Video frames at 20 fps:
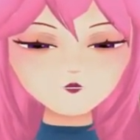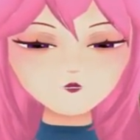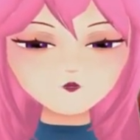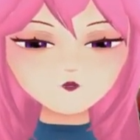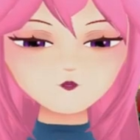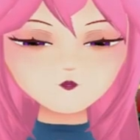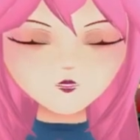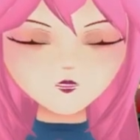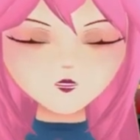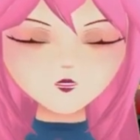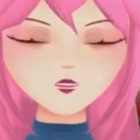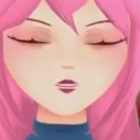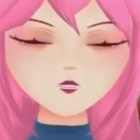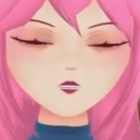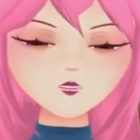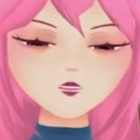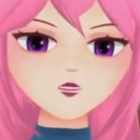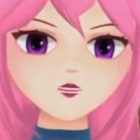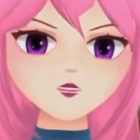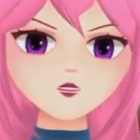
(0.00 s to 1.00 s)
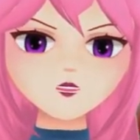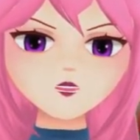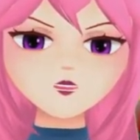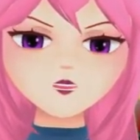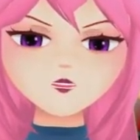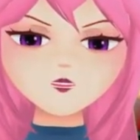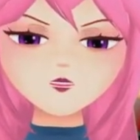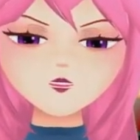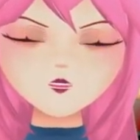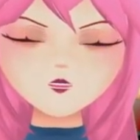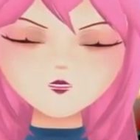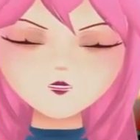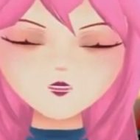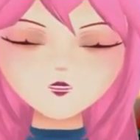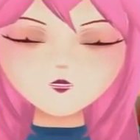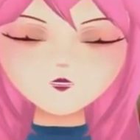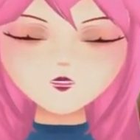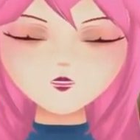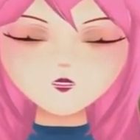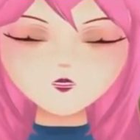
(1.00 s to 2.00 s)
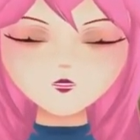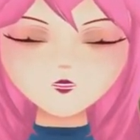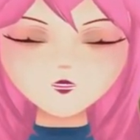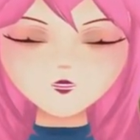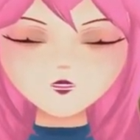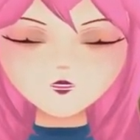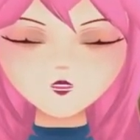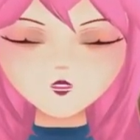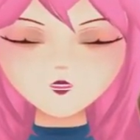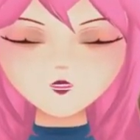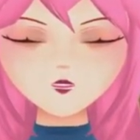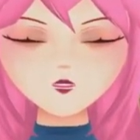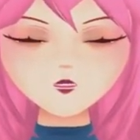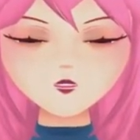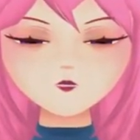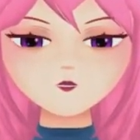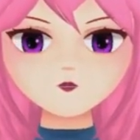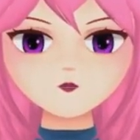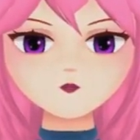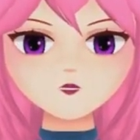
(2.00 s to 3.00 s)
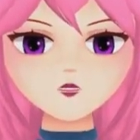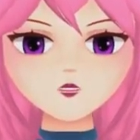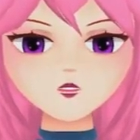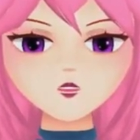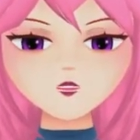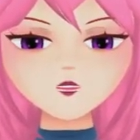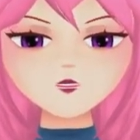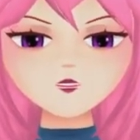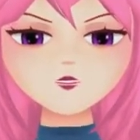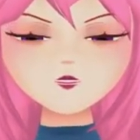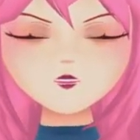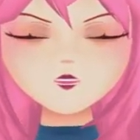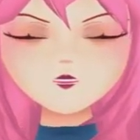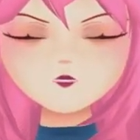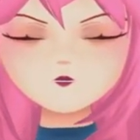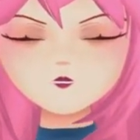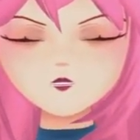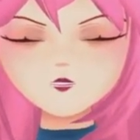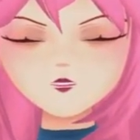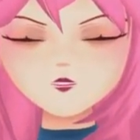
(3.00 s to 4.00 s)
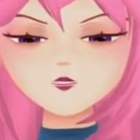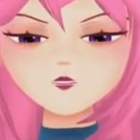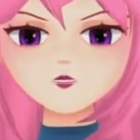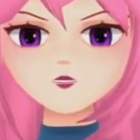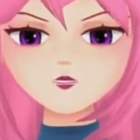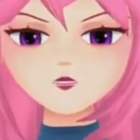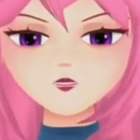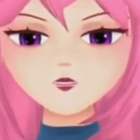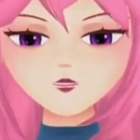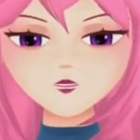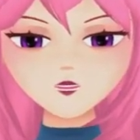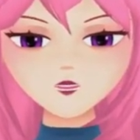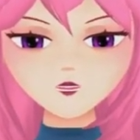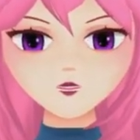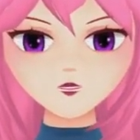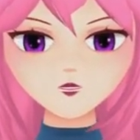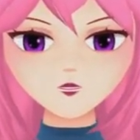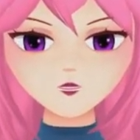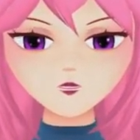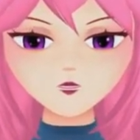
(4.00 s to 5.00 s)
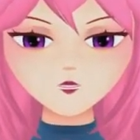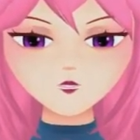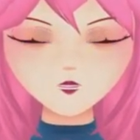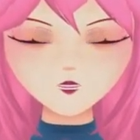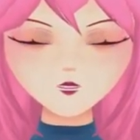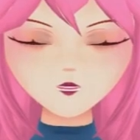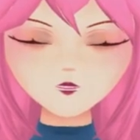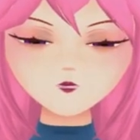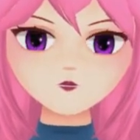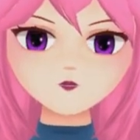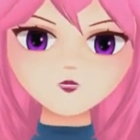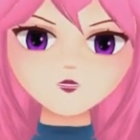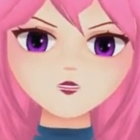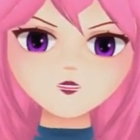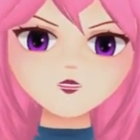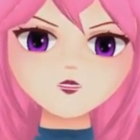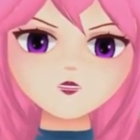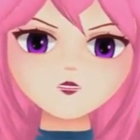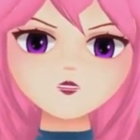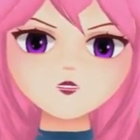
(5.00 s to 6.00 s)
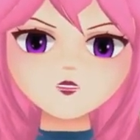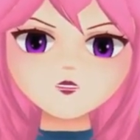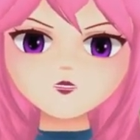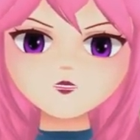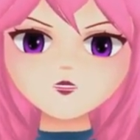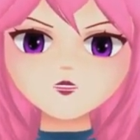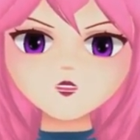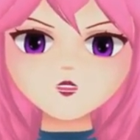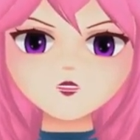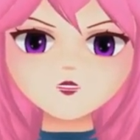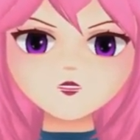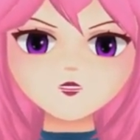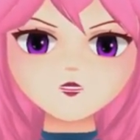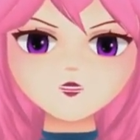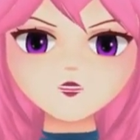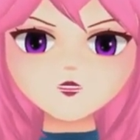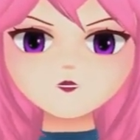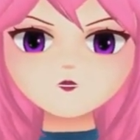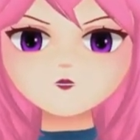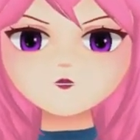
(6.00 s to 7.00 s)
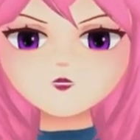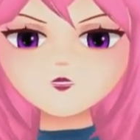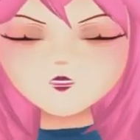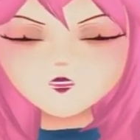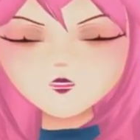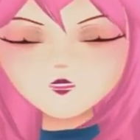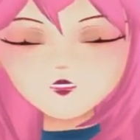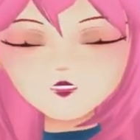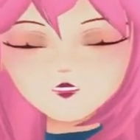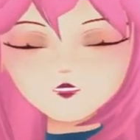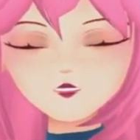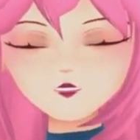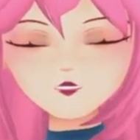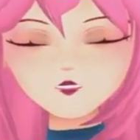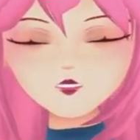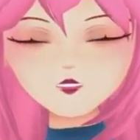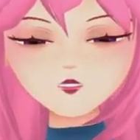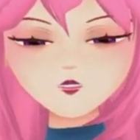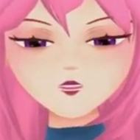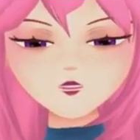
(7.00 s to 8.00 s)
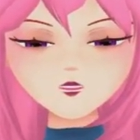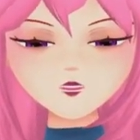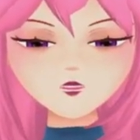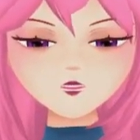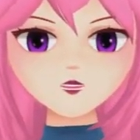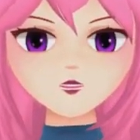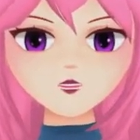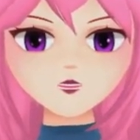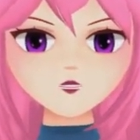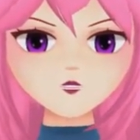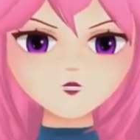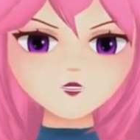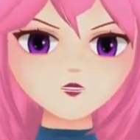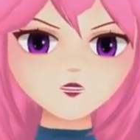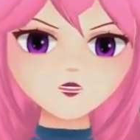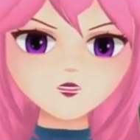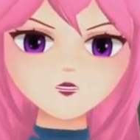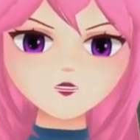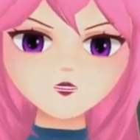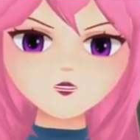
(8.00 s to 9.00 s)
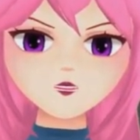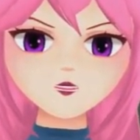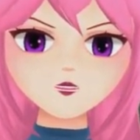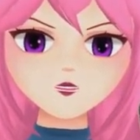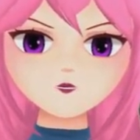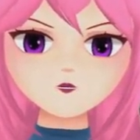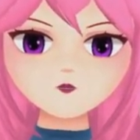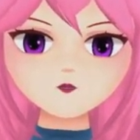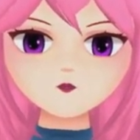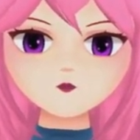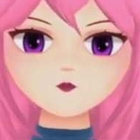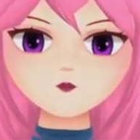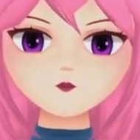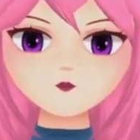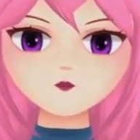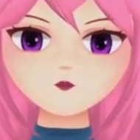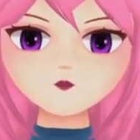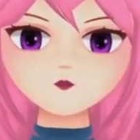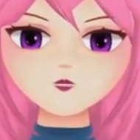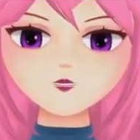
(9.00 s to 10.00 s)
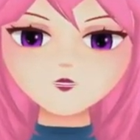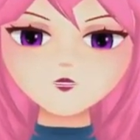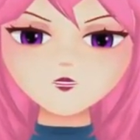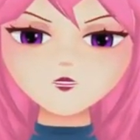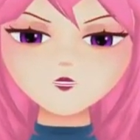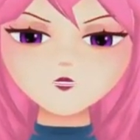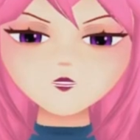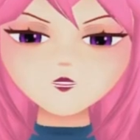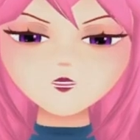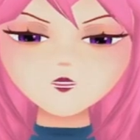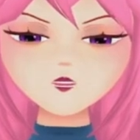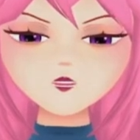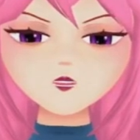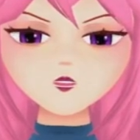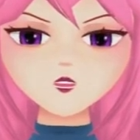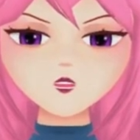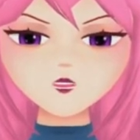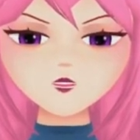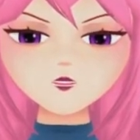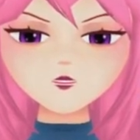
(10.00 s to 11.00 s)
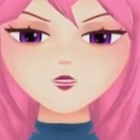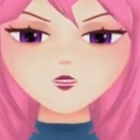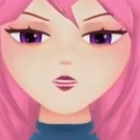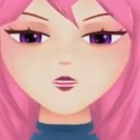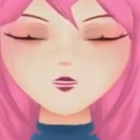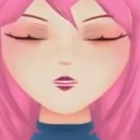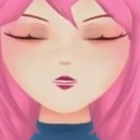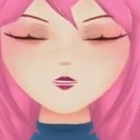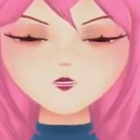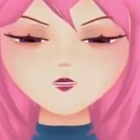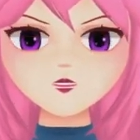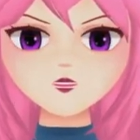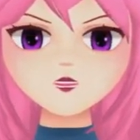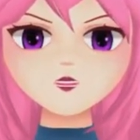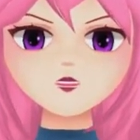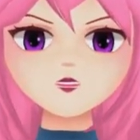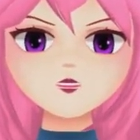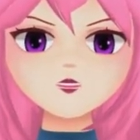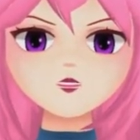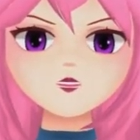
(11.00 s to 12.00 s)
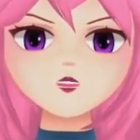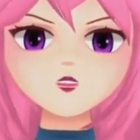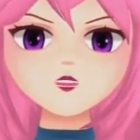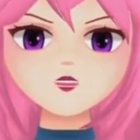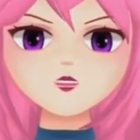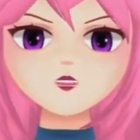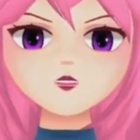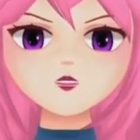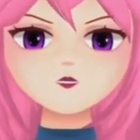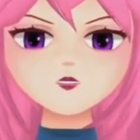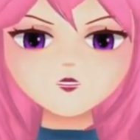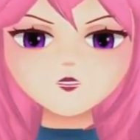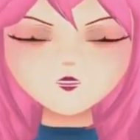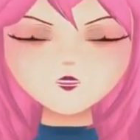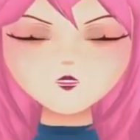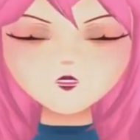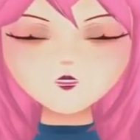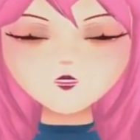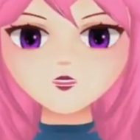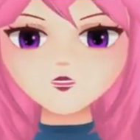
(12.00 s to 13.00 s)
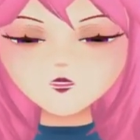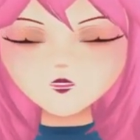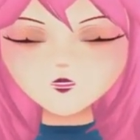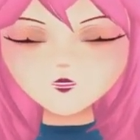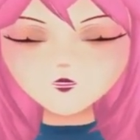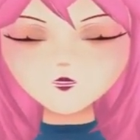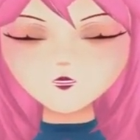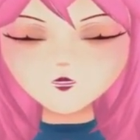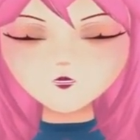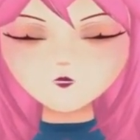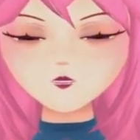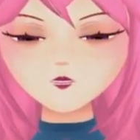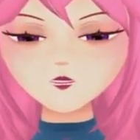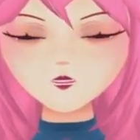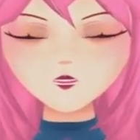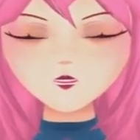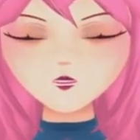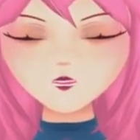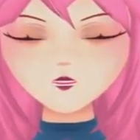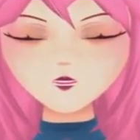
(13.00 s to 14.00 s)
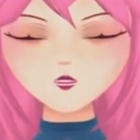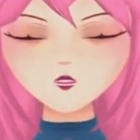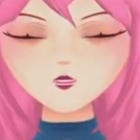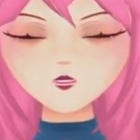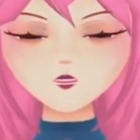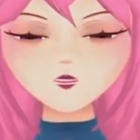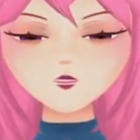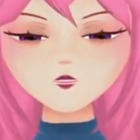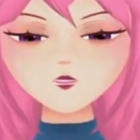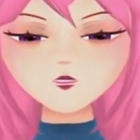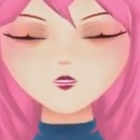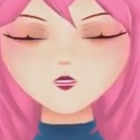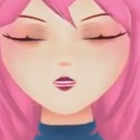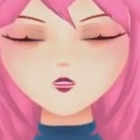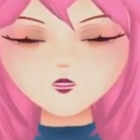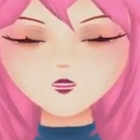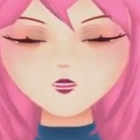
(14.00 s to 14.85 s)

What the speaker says: and bearing in mind that when you have emission on, you don't see any features in the materials at all. It's just flat. So we're putting the shading in so that it looks like a three-dimensional object. Otherwise it would look like a